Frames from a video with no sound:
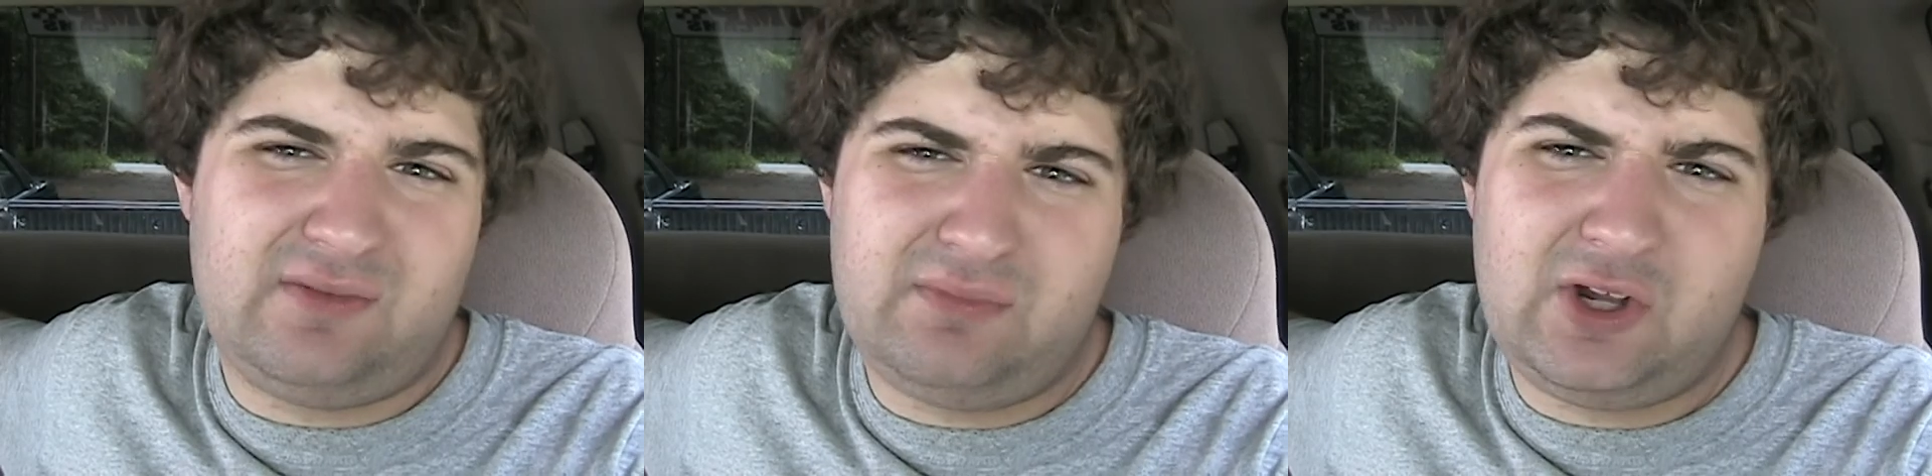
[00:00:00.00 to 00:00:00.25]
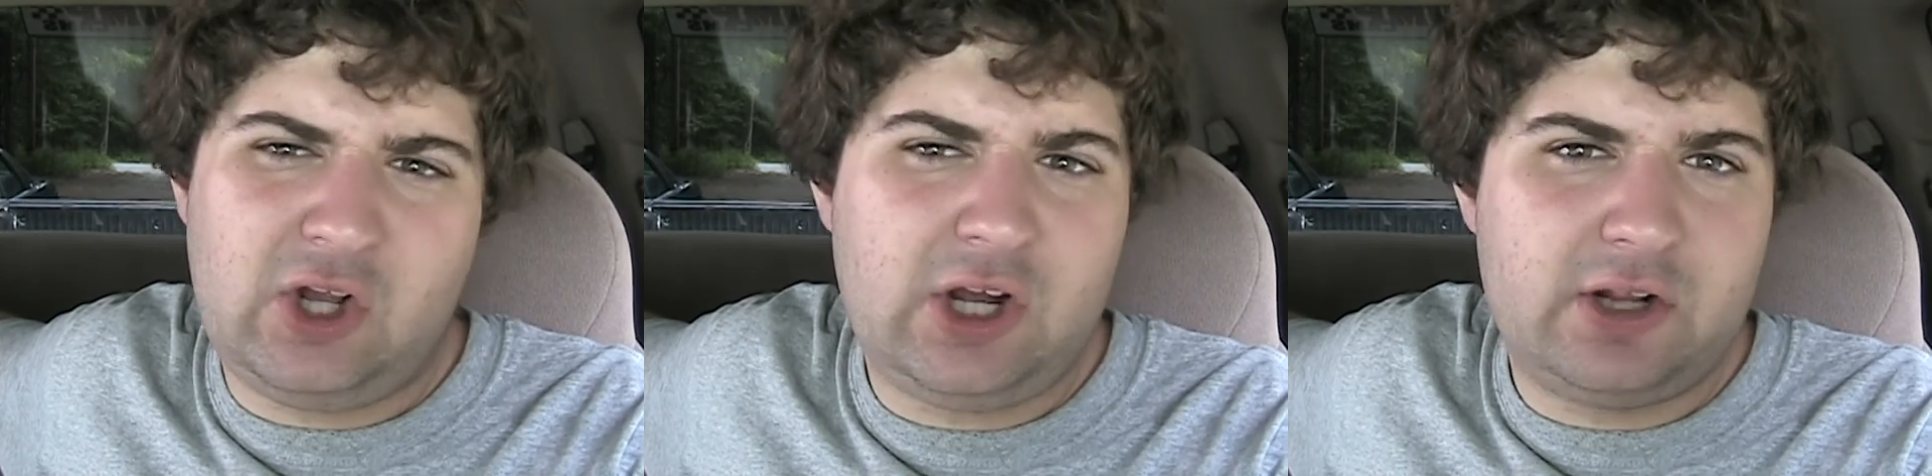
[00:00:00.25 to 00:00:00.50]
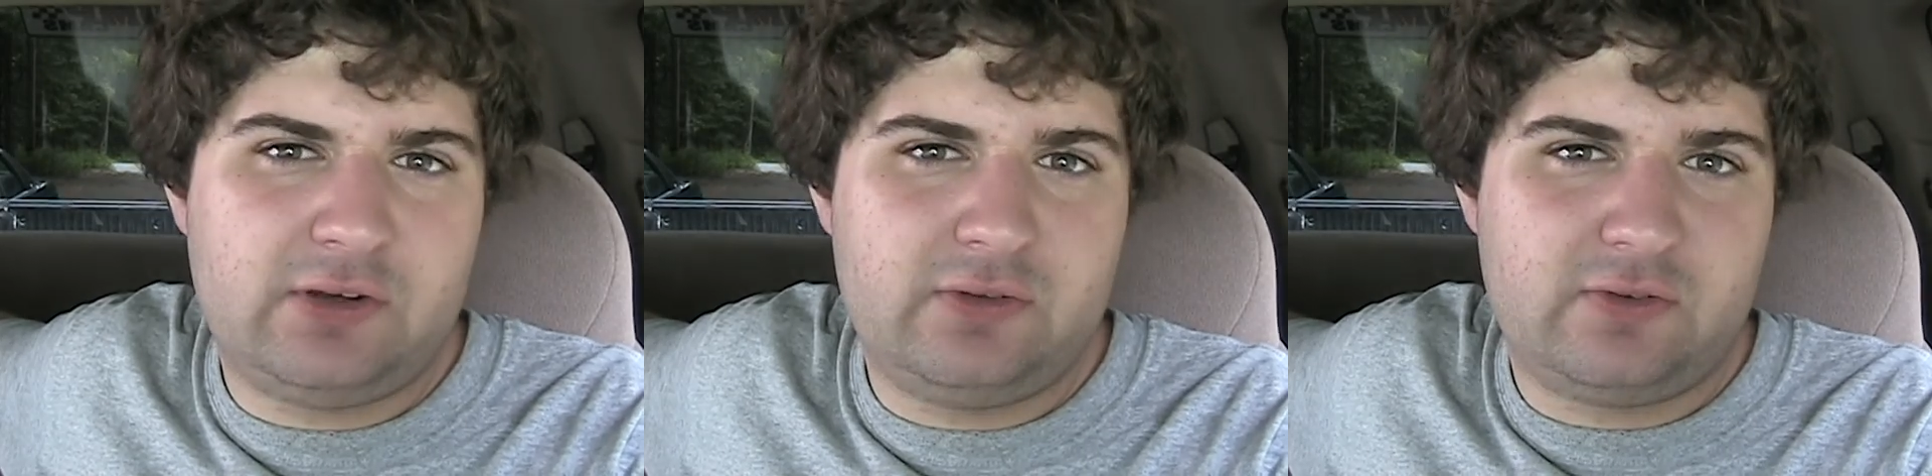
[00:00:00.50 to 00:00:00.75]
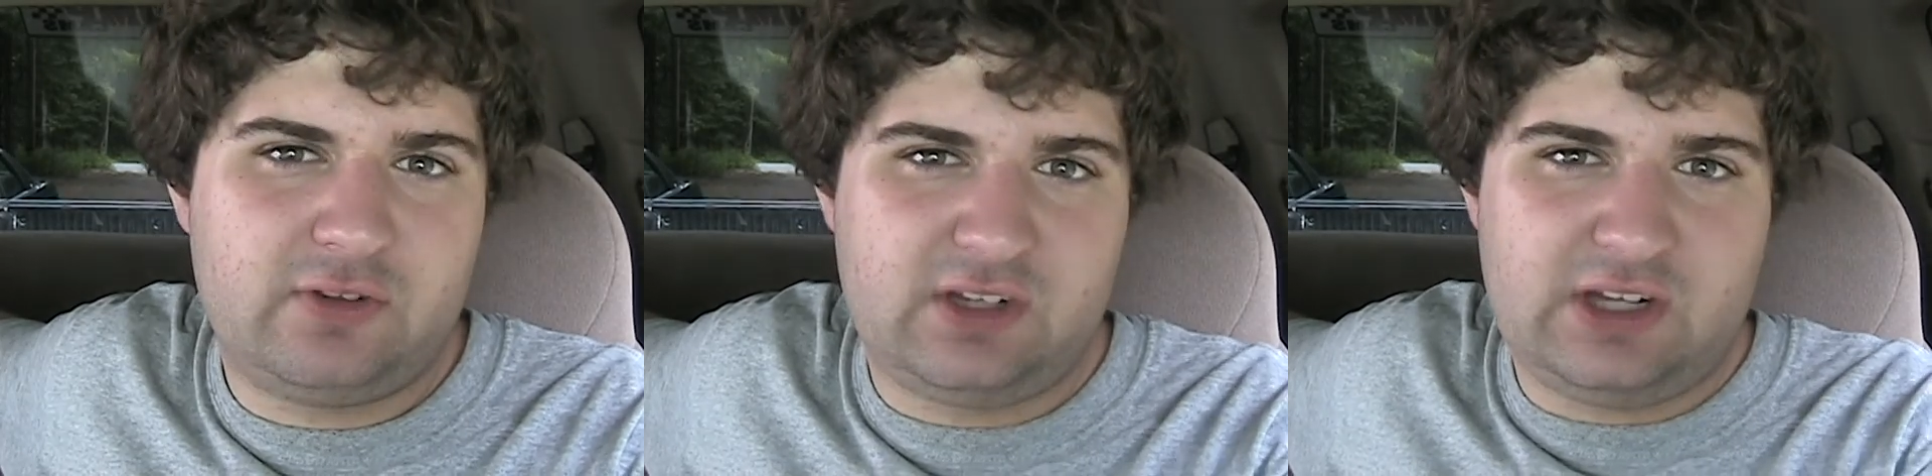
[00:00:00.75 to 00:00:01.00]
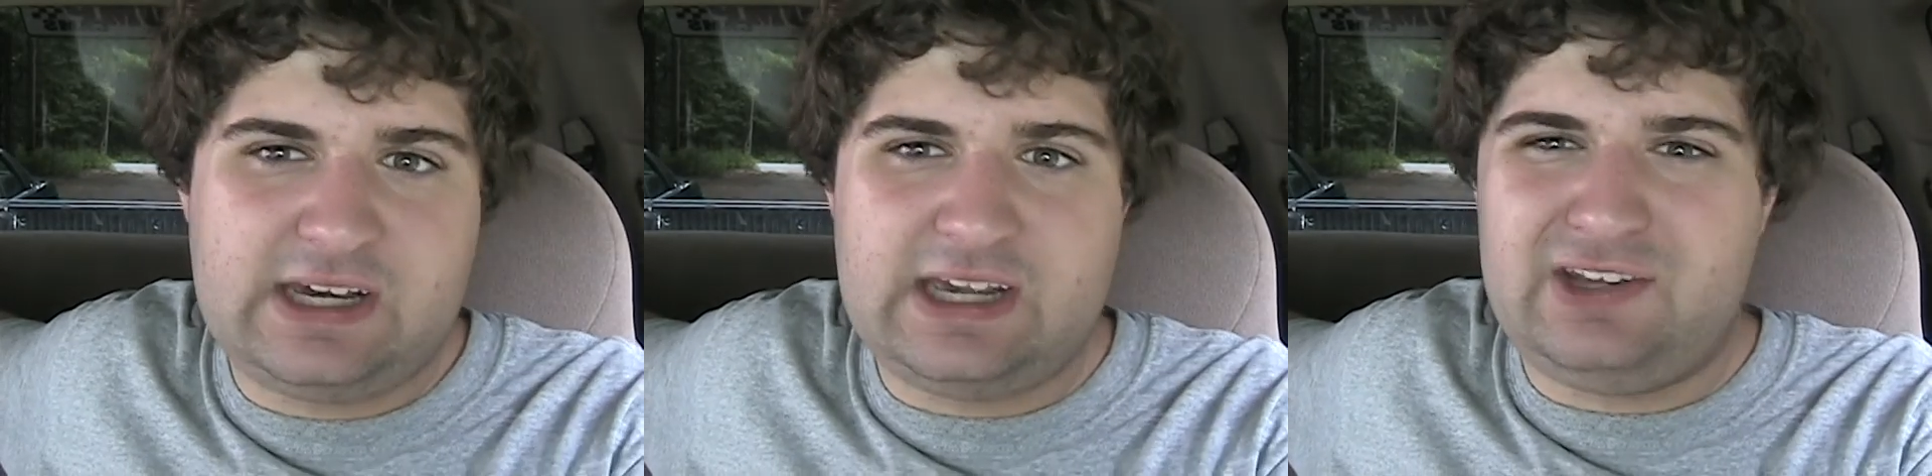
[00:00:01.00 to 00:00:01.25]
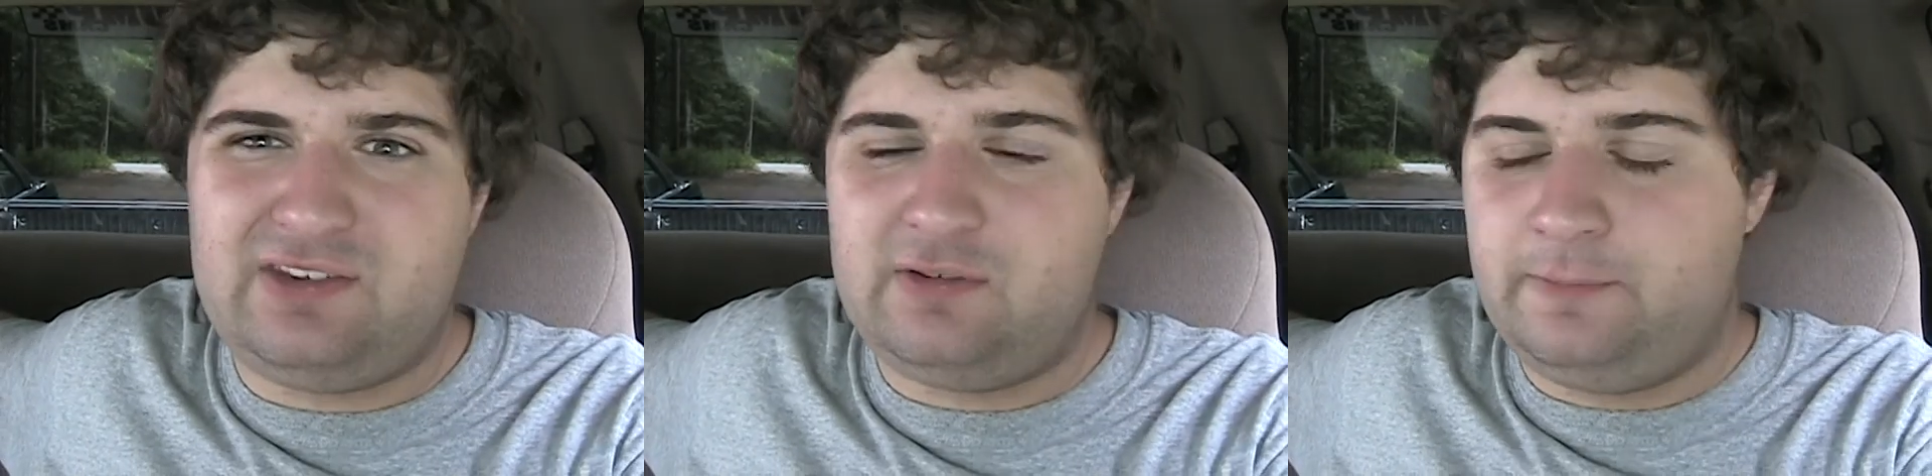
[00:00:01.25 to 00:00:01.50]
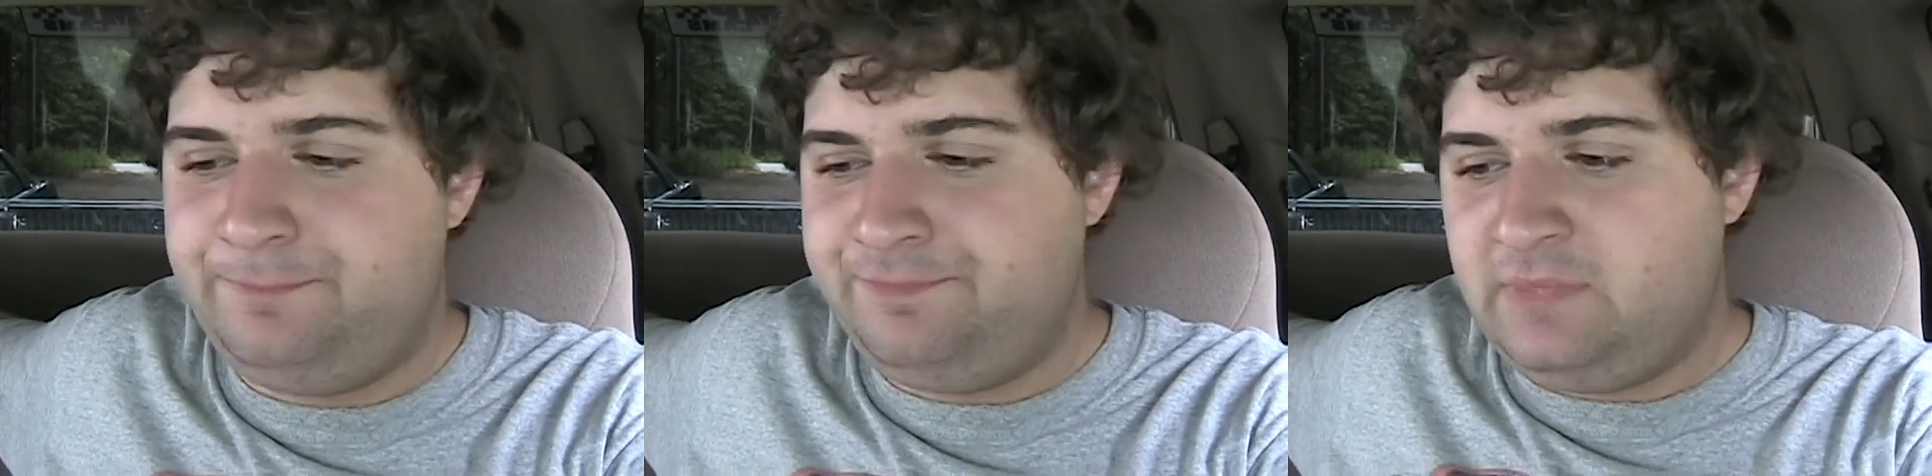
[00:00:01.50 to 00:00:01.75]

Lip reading: something along those lines.